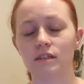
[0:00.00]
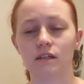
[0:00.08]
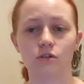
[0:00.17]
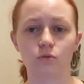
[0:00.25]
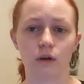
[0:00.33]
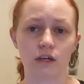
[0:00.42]

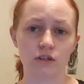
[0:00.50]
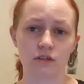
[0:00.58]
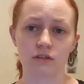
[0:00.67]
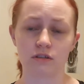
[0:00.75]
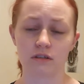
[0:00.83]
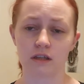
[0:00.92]

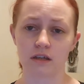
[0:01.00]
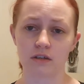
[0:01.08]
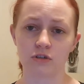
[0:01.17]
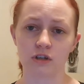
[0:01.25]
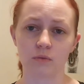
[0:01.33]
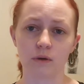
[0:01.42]
situations that
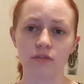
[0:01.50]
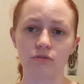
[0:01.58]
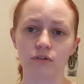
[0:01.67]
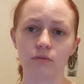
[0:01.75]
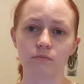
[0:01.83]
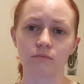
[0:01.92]
she went
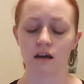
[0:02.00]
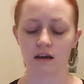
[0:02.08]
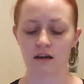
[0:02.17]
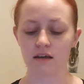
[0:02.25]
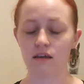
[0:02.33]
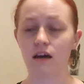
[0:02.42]
through.
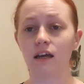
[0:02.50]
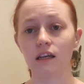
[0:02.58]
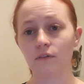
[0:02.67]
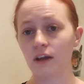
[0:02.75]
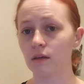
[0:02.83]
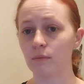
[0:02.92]
I
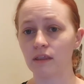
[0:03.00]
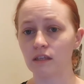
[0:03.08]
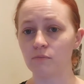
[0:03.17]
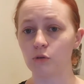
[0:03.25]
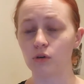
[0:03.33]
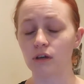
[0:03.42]
highly recommend
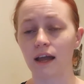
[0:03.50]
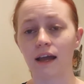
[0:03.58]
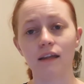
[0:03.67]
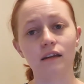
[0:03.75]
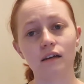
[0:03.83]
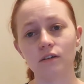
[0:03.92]
this book,
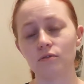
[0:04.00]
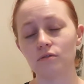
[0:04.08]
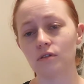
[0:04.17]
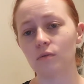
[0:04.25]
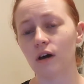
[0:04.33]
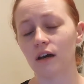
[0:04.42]
and I
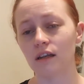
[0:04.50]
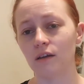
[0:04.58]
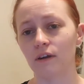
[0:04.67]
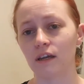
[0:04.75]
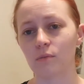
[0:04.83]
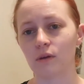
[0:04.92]
also highly
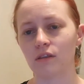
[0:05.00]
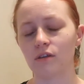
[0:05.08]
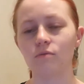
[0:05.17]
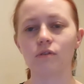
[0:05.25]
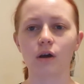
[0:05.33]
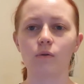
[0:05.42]
recommend
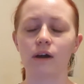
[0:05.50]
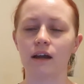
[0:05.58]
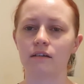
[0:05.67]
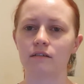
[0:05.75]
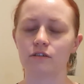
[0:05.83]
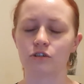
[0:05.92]
you go
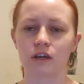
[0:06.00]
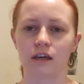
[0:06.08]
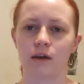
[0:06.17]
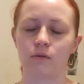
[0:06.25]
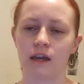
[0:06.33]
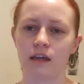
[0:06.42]
and
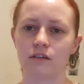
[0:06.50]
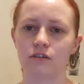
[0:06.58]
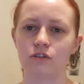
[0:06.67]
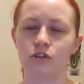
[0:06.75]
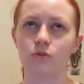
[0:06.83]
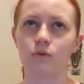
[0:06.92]
check out
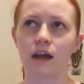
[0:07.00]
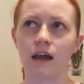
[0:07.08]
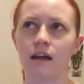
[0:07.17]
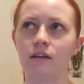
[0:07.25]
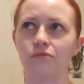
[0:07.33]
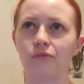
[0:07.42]
Kate. You
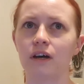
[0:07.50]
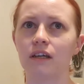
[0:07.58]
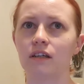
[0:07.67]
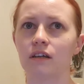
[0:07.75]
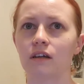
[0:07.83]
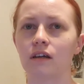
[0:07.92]
can
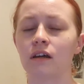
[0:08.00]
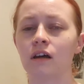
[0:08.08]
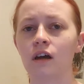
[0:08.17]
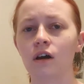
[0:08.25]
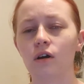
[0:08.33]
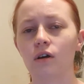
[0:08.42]
find her
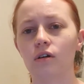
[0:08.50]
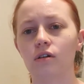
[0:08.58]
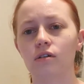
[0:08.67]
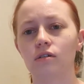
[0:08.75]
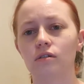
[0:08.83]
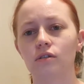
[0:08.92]

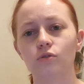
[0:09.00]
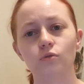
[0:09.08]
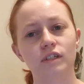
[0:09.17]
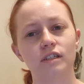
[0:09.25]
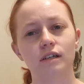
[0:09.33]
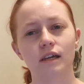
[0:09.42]
on
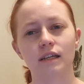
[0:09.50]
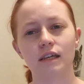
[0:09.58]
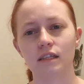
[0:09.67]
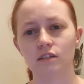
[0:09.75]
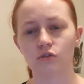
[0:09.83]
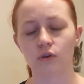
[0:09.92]
Twitter and
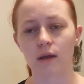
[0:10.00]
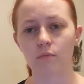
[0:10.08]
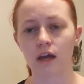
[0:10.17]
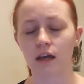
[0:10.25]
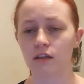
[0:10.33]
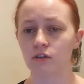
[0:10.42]
Instagram,
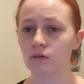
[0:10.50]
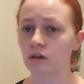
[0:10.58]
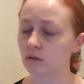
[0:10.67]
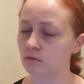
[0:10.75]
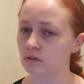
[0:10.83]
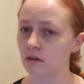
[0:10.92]
and you
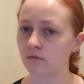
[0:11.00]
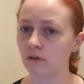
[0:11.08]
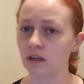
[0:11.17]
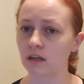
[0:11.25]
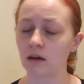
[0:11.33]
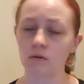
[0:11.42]
can also
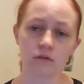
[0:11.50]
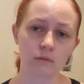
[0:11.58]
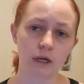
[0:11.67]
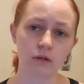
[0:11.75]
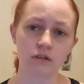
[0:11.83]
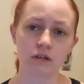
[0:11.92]
find out all
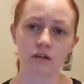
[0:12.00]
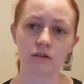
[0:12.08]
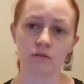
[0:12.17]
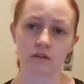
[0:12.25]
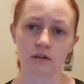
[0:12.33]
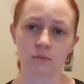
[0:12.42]
about her
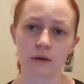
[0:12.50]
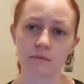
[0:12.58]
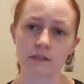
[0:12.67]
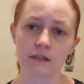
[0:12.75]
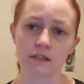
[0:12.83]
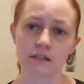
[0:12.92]
on her
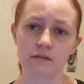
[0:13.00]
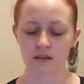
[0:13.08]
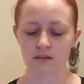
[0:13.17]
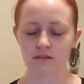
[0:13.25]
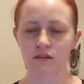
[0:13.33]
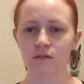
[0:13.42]
website.
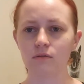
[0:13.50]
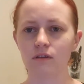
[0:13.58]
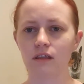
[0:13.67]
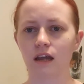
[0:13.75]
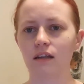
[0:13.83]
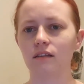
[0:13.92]
So
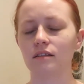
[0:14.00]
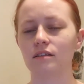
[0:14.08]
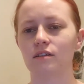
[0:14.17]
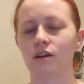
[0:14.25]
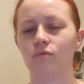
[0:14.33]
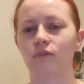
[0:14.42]

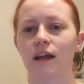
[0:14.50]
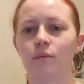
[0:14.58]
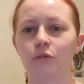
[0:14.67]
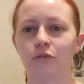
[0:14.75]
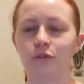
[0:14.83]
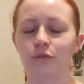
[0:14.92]
that's a
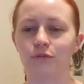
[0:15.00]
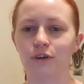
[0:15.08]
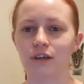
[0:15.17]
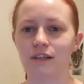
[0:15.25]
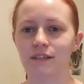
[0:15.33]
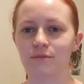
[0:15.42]
wrap for the
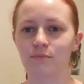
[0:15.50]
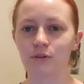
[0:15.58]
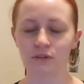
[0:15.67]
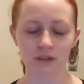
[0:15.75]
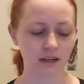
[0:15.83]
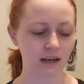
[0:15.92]
first
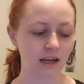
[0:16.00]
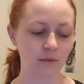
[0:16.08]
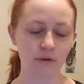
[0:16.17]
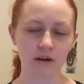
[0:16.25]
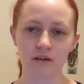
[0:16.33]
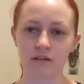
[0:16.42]
book
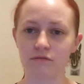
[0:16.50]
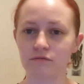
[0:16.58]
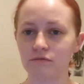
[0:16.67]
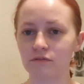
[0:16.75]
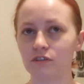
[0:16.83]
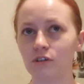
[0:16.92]
club of
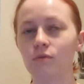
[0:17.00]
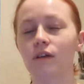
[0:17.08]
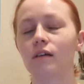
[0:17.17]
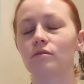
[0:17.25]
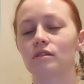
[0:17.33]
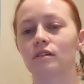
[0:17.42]

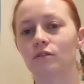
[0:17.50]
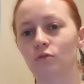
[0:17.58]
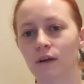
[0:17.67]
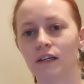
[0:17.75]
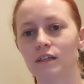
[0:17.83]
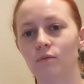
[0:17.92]

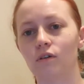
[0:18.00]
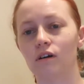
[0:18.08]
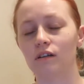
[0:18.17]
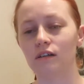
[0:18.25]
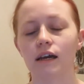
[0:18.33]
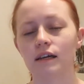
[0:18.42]

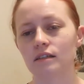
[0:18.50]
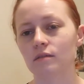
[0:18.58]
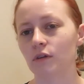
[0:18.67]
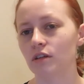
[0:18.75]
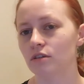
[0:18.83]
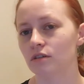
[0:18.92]
2021. As I
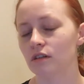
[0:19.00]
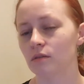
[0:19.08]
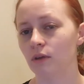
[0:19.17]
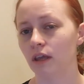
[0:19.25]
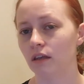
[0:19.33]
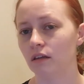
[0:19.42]
mentioned at the
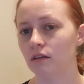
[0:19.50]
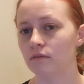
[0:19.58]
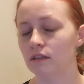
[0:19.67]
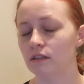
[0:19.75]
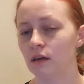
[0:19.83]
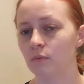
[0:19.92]
beginning
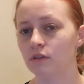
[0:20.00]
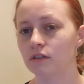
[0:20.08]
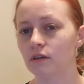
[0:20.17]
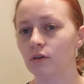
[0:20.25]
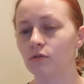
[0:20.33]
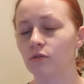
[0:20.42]
of this
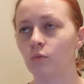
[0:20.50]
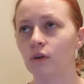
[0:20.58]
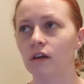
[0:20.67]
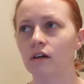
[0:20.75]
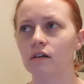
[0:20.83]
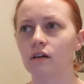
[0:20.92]
episode,
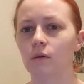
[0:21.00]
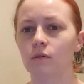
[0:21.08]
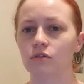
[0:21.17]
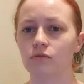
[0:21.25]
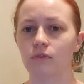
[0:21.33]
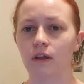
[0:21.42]
we are
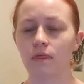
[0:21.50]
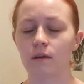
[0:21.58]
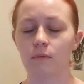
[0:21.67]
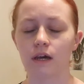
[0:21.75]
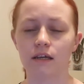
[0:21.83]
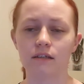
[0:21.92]
going to run
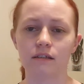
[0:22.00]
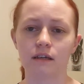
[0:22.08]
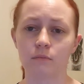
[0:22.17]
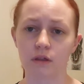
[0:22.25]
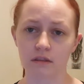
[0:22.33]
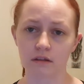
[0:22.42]
them as a
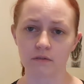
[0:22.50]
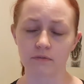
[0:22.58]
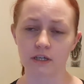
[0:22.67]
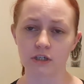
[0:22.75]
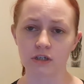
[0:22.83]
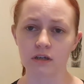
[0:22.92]
monthly
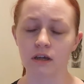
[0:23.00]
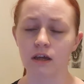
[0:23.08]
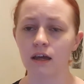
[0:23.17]
feature,